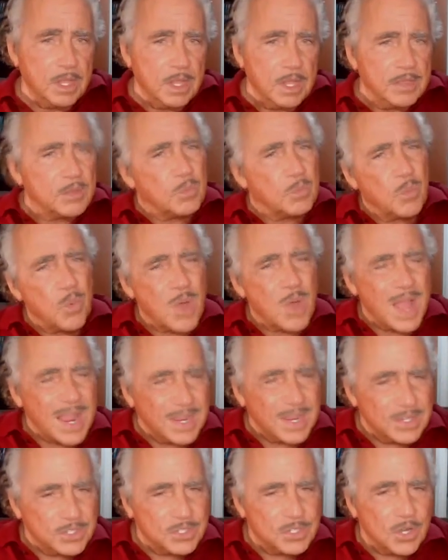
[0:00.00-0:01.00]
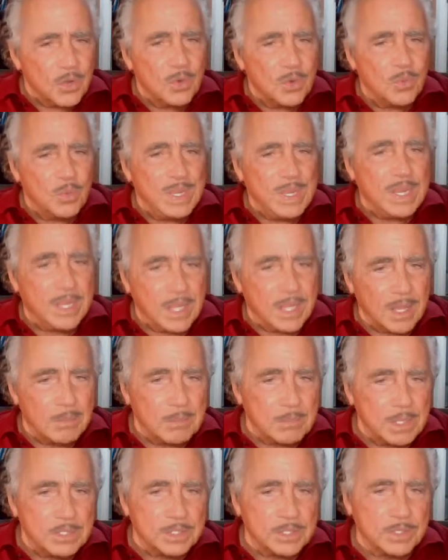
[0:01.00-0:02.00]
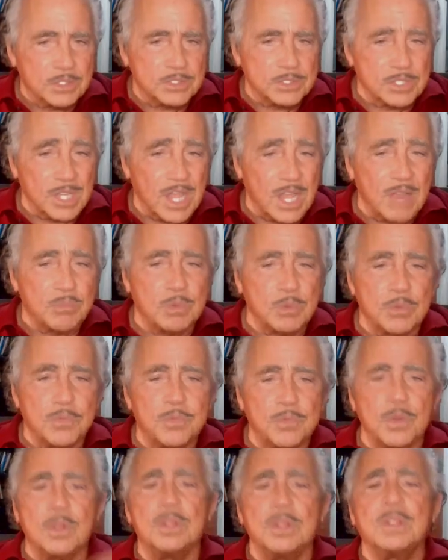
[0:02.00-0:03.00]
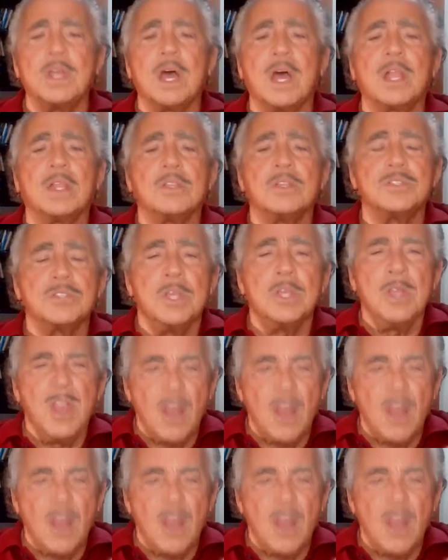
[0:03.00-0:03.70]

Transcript: then why don't we come into this life with full knowledge